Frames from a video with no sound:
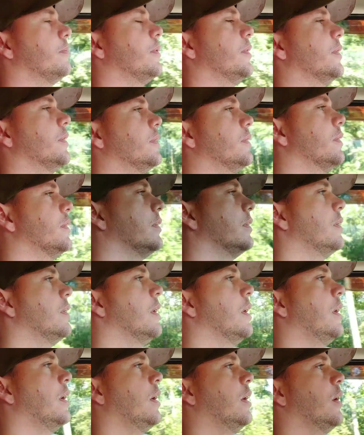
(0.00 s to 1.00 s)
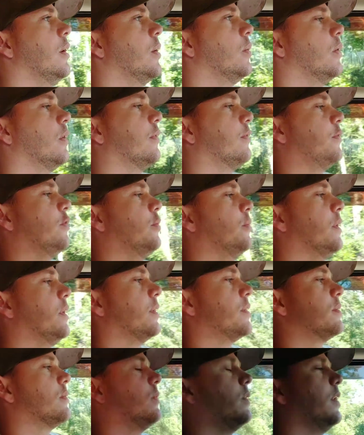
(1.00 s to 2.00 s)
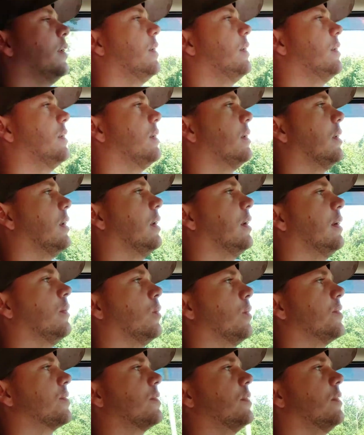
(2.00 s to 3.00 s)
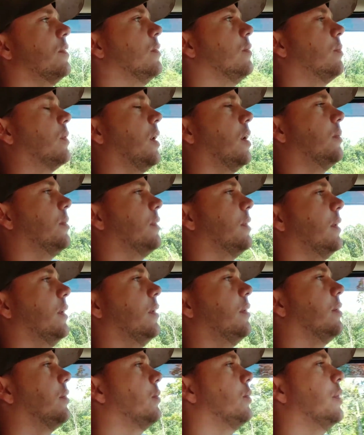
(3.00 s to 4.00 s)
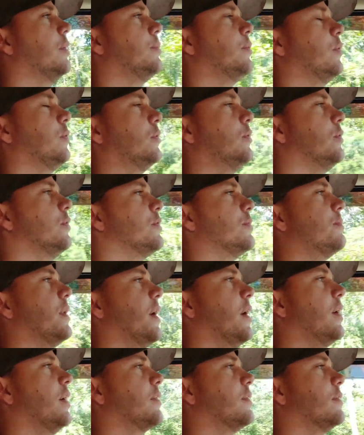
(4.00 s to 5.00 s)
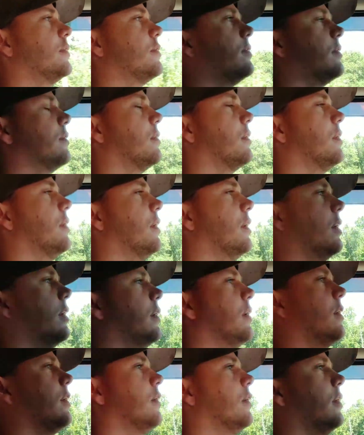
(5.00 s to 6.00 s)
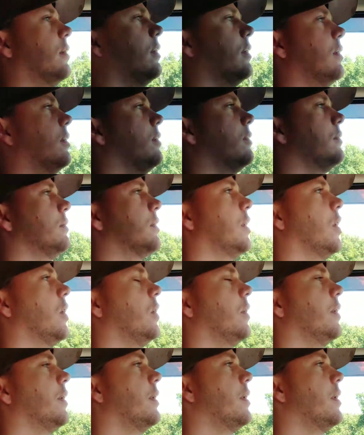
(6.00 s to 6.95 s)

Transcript: But we're a few minutes away, and we're just gonna do probably 3 pulls max, and call it a